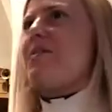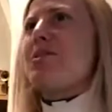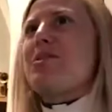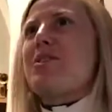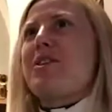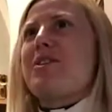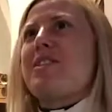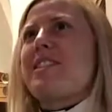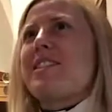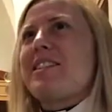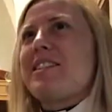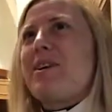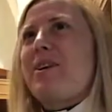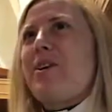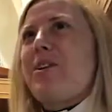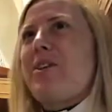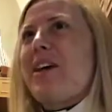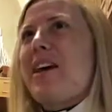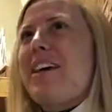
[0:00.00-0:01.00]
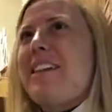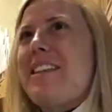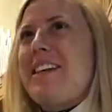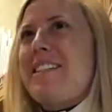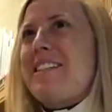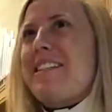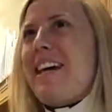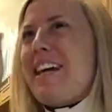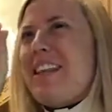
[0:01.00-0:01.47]
you, there's this little thing
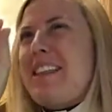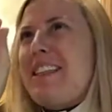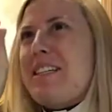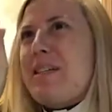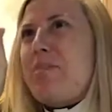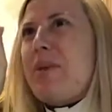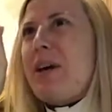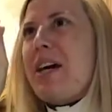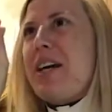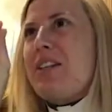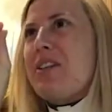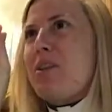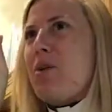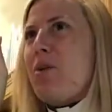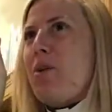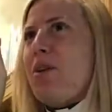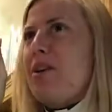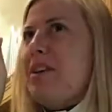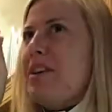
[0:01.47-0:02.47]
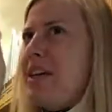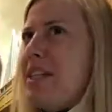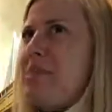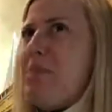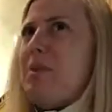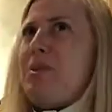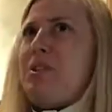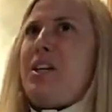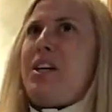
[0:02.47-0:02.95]
that's like this big in the corner, and that's
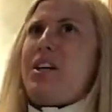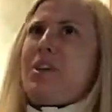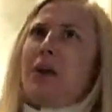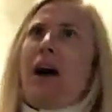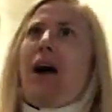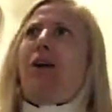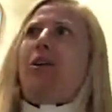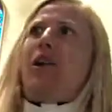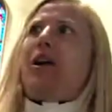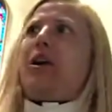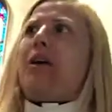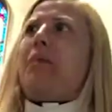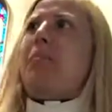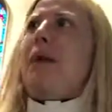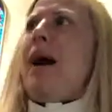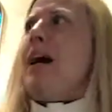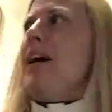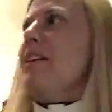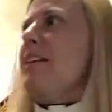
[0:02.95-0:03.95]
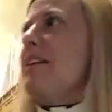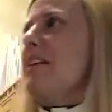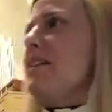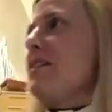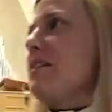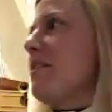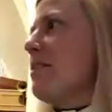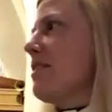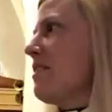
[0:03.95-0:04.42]
supposed to tell you how long a
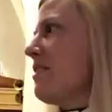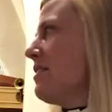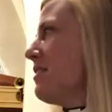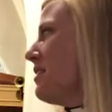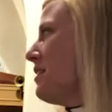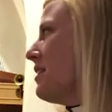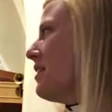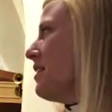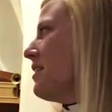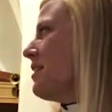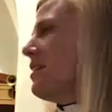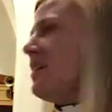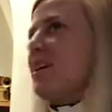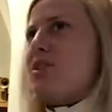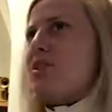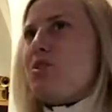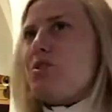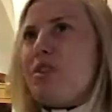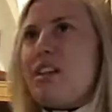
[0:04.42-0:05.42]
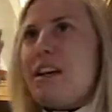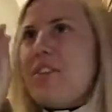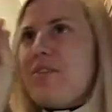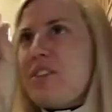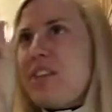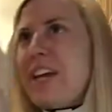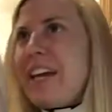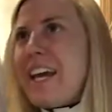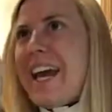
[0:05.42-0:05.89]
mile is? And you just have
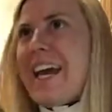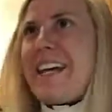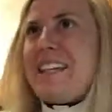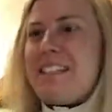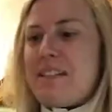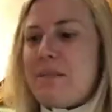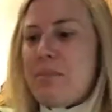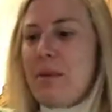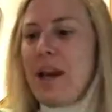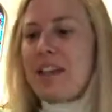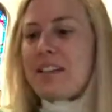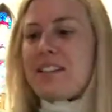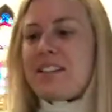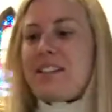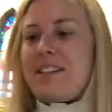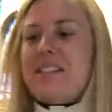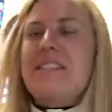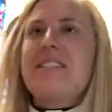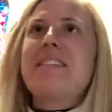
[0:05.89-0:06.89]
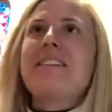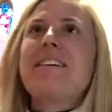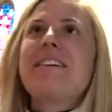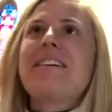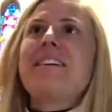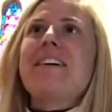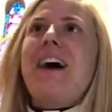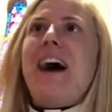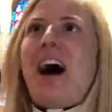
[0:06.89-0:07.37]
to like estimate
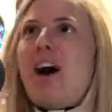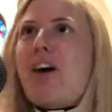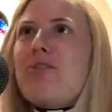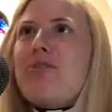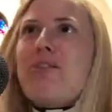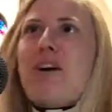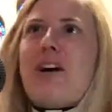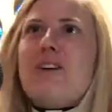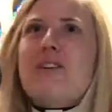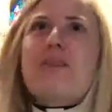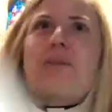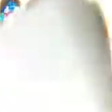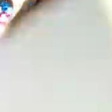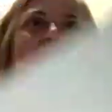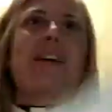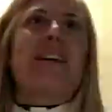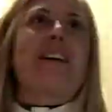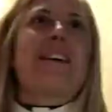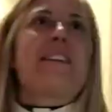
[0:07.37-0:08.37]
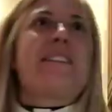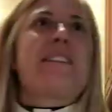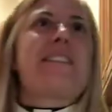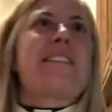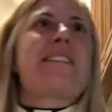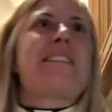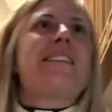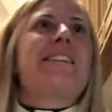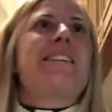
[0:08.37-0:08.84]
how far something
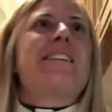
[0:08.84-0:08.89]
is?